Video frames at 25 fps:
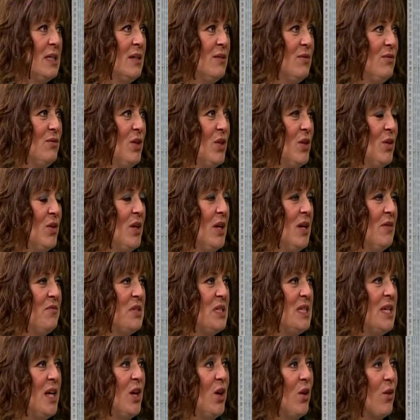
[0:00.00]
You have
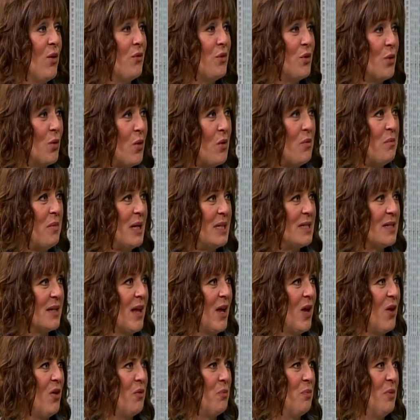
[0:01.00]
to take care of your own mental
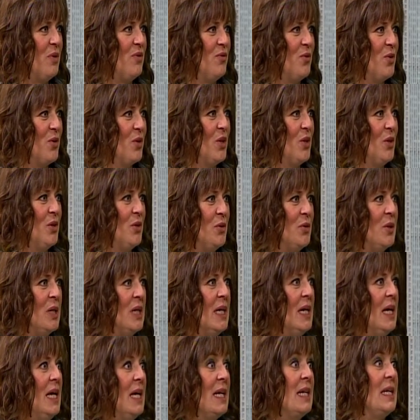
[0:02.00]
health before you
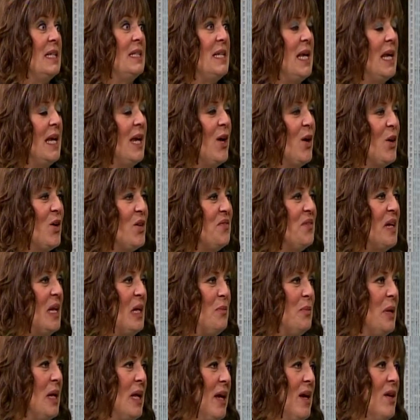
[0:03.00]
can take care of
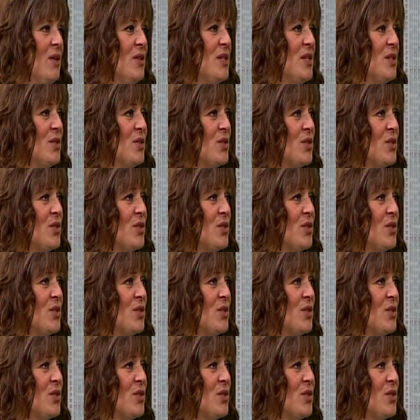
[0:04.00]
anybody else's.